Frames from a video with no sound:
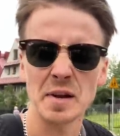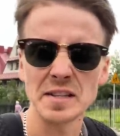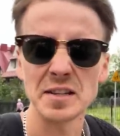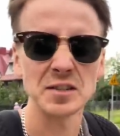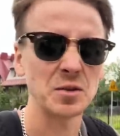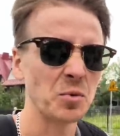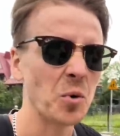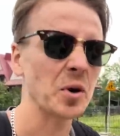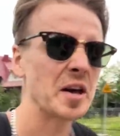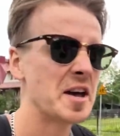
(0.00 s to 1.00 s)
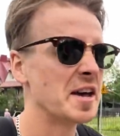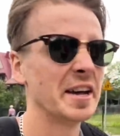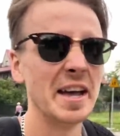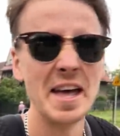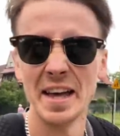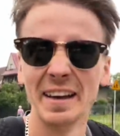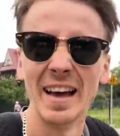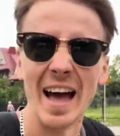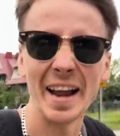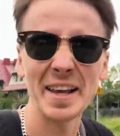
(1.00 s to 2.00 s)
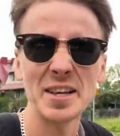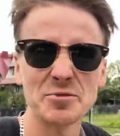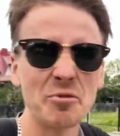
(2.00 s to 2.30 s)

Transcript: minutes into the walk and it is